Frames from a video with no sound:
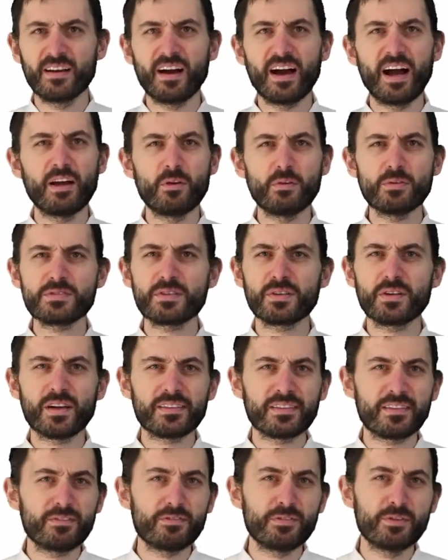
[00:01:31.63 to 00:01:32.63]
I also got
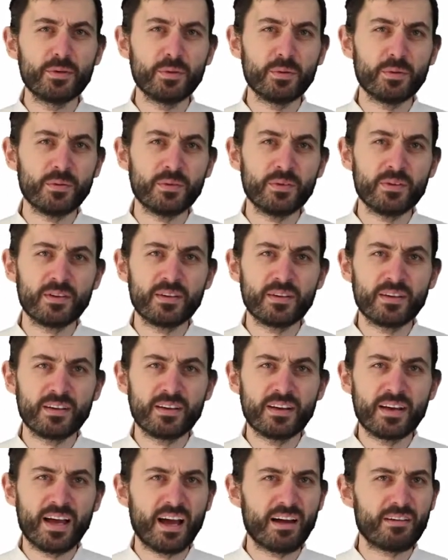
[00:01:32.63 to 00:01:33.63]
the flu,
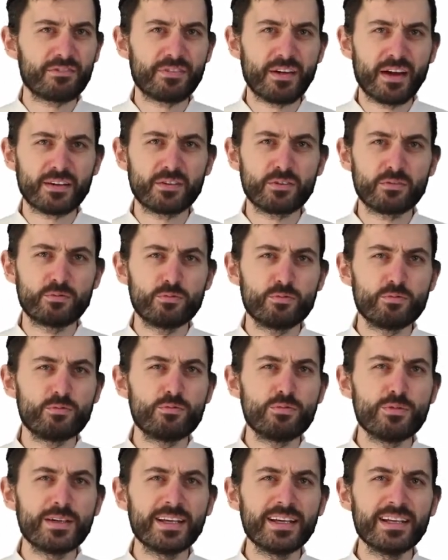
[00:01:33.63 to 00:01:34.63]
and I found it
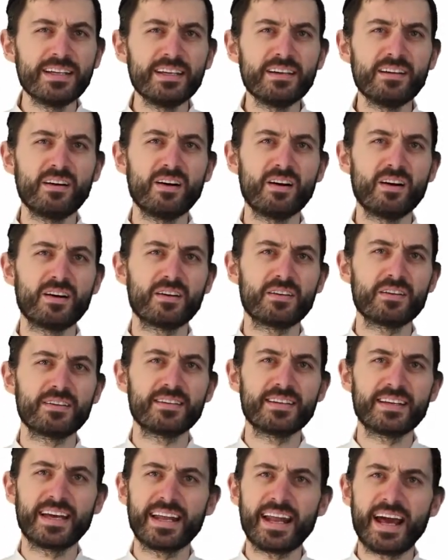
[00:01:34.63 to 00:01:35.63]
really hard to
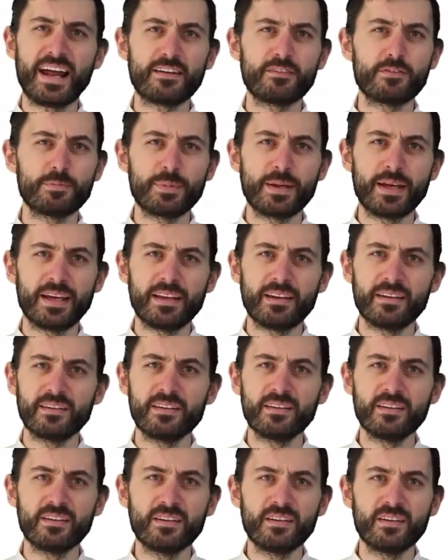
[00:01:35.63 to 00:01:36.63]
get out of bed,
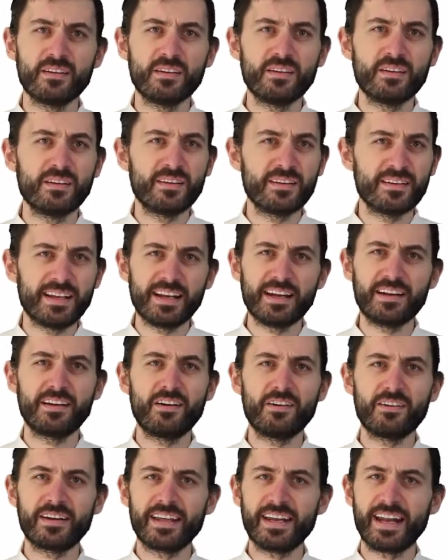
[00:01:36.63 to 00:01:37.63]
let
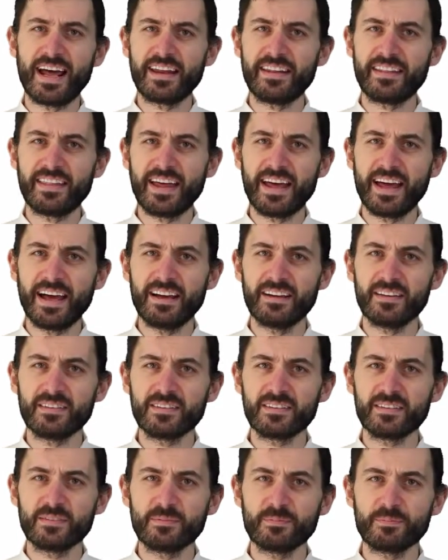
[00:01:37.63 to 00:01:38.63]
alone get out of the
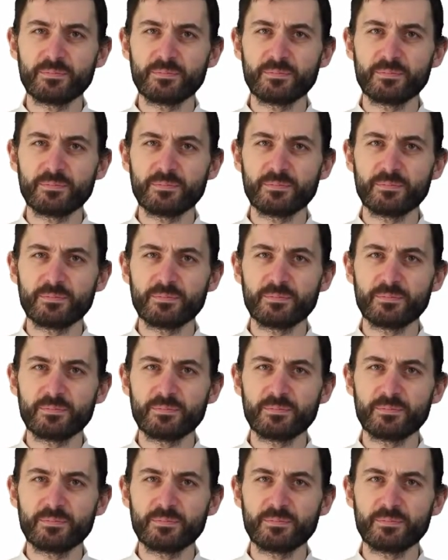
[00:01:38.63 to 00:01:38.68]
house.